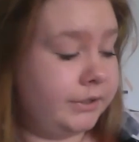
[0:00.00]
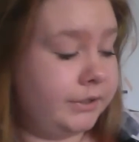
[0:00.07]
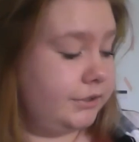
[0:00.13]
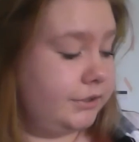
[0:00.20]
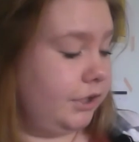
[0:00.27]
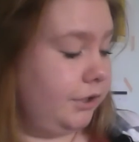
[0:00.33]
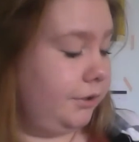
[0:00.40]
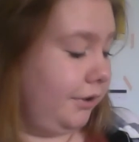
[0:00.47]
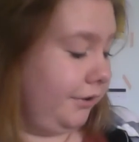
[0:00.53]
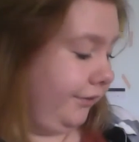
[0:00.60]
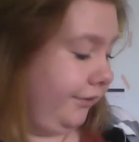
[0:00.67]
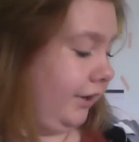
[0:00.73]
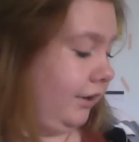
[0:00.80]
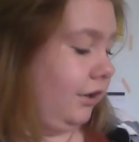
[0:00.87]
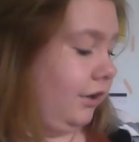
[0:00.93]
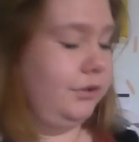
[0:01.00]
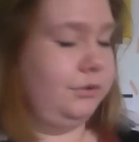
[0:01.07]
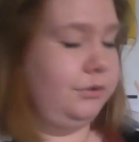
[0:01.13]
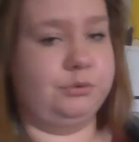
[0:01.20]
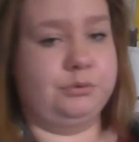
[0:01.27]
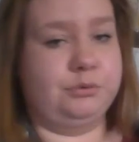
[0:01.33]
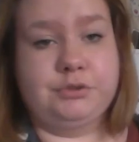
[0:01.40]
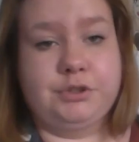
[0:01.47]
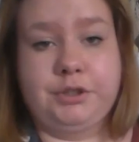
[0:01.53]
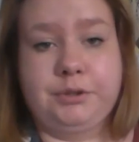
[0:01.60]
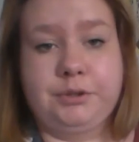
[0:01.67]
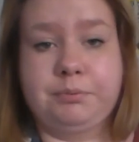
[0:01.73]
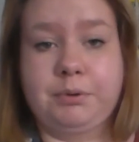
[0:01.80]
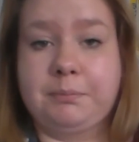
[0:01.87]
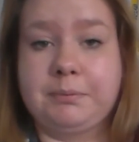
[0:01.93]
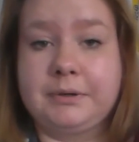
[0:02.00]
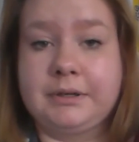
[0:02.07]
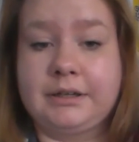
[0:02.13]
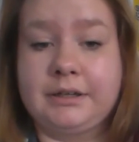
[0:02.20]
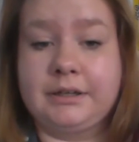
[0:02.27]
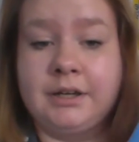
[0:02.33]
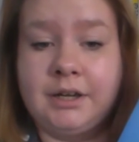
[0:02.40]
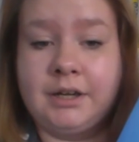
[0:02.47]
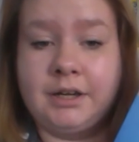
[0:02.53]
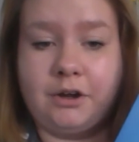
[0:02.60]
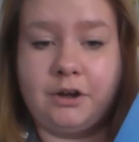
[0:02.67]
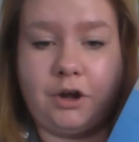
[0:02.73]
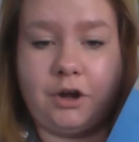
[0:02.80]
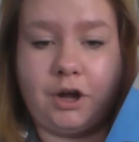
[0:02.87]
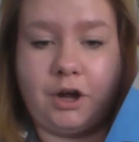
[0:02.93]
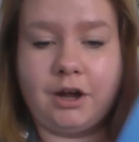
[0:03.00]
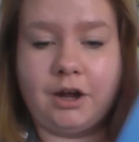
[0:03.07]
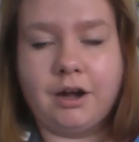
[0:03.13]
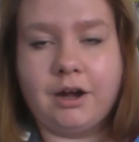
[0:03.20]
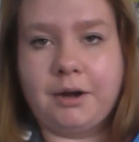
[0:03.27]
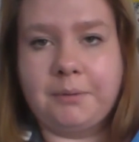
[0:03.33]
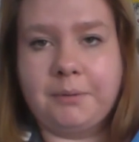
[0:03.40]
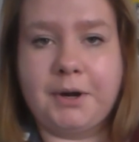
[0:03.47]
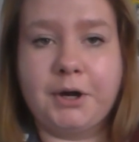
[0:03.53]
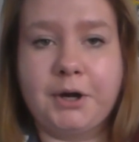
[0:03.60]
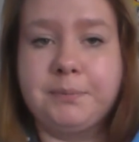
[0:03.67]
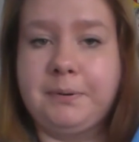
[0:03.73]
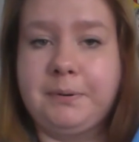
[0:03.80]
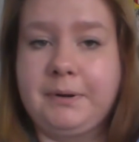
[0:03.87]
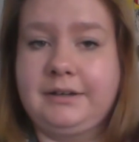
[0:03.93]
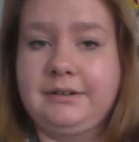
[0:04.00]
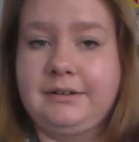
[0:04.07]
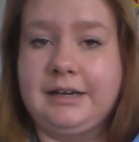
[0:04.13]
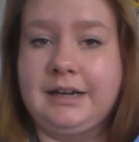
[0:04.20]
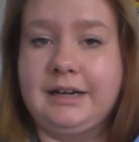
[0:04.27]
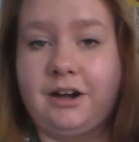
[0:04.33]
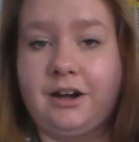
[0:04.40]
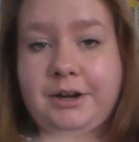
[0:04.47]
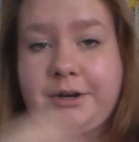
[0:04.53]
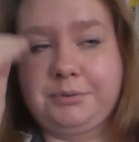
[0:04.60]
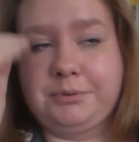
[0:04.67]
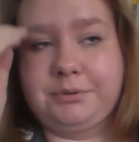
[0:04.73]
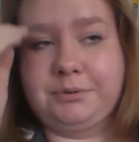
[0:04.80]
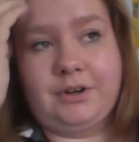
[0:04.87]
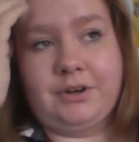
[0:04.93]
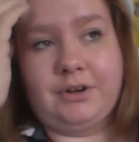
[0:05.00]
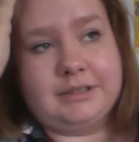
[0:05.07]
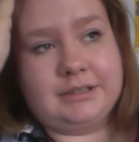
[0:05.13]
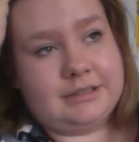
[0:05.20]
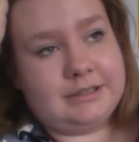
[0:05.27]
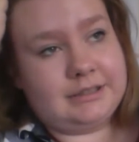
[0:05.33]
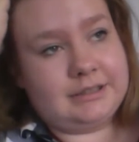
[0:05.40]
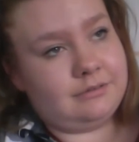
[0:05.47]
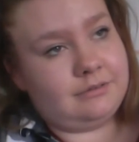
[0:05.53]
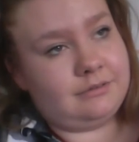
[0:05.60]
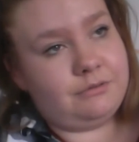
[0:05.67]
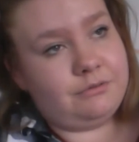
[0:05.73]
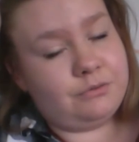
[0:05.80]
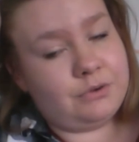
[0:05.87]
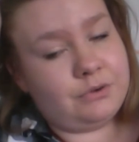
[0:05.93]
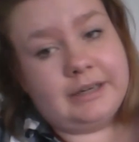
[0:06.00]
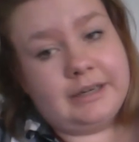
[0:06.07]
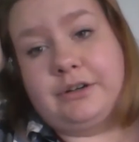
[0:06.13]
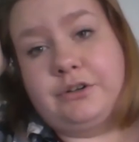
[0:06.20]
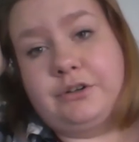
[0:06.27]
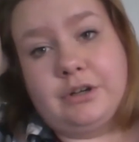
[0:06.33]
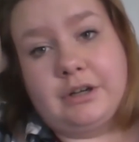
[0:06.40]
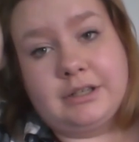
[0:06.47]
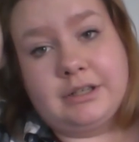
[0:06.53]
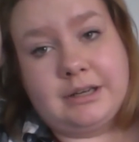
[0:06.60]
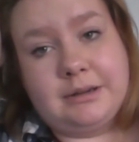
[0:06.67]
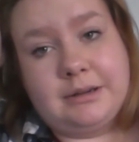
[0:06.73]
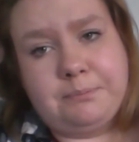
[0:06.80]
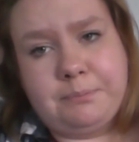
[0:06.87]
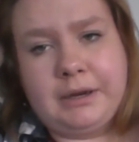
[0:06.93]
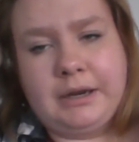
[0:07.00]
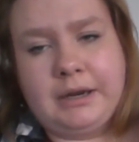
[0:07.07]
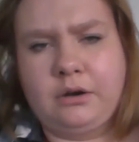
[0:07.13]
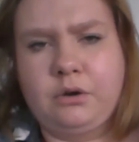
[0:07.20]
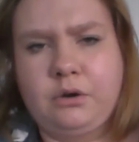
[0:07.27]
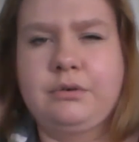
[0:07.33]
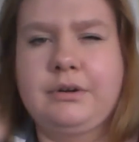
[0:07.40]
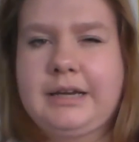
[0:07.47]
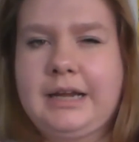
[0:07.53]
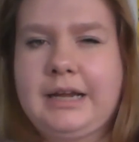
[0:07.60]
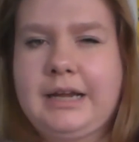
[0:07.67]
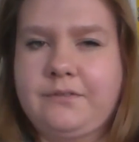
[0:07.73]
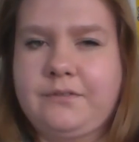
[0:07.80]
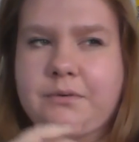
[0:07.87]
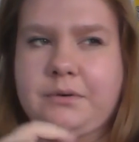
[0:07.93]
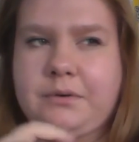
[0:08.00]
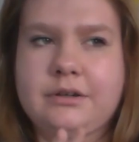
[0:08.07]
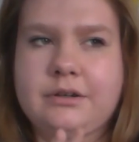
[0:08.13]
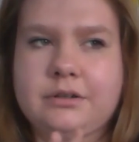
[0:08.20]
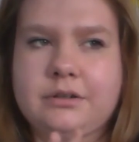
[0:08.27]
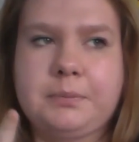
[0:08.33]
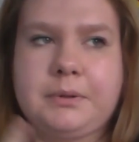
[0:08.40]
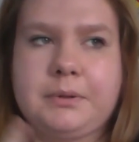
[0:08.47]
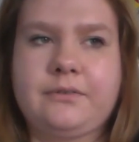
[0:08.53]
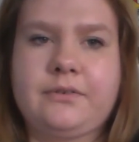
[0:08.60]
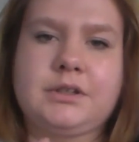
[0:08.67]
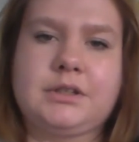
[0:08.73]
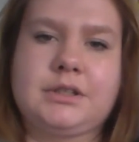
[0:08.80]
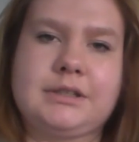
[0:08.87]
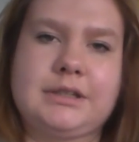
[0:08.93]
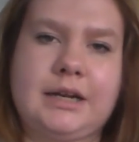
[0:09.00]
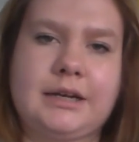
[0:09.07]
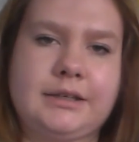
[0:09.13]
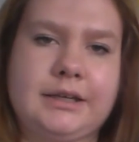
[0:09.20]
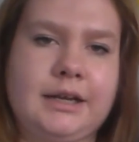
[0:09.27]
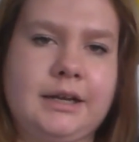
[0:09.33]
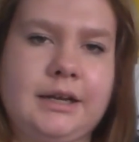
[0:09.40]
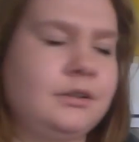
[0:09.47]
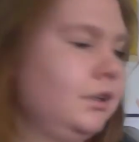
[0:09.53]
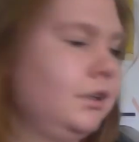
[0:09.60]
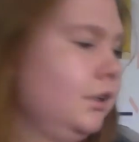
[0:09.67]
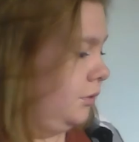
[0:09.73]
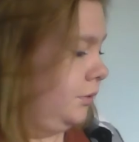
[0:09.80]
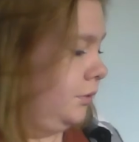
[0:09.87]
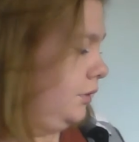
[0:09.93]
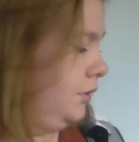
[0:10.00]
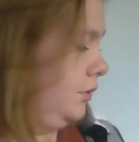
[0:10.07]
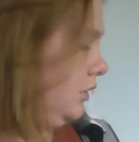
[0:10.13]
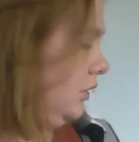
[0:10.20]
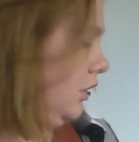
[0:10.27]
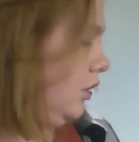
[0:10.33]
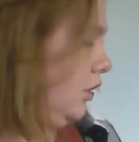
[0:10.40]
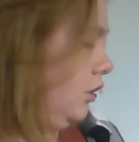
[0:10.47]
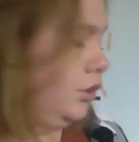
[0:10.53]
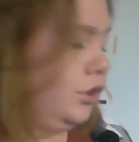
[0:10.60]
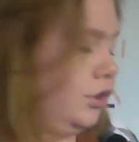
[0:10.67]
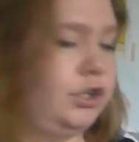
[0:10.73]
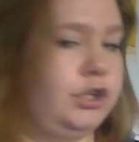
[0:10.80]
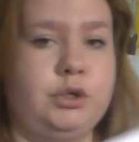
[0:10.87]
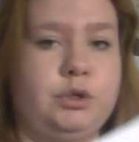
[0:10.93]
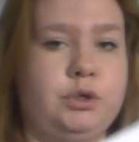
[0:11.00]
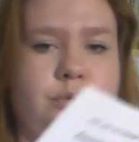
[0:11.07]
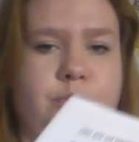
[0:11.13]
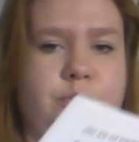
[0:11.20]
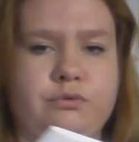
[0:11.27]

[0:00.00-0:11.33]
So I think I will do probably, I'm hoping that I will find this really interesting and B, already have a little bit of understanding in. We also got 2